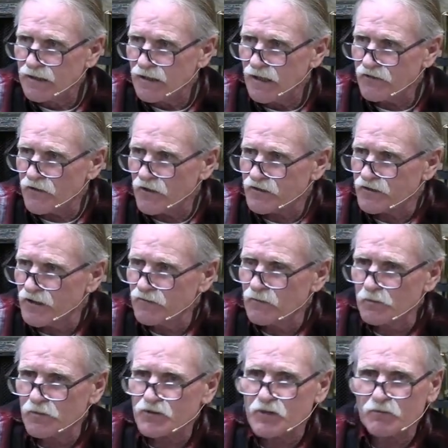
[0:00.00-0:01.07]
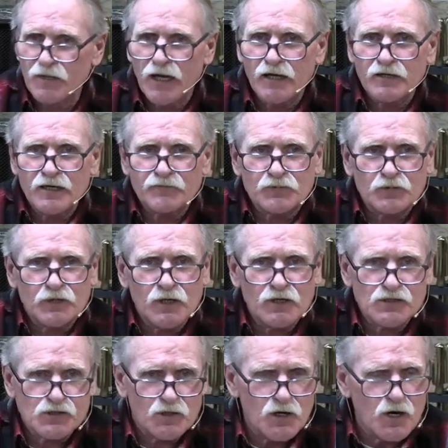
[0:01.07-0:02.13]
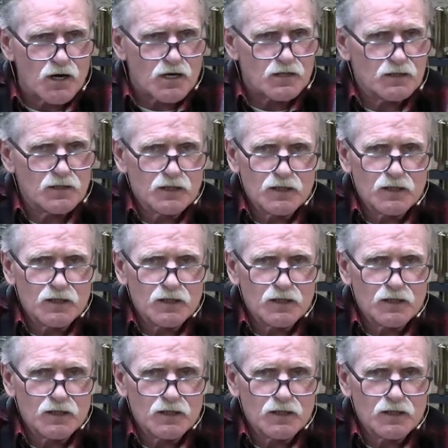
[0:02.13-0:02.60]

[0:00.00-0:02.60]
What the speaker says: I thought David was a man after God's heart.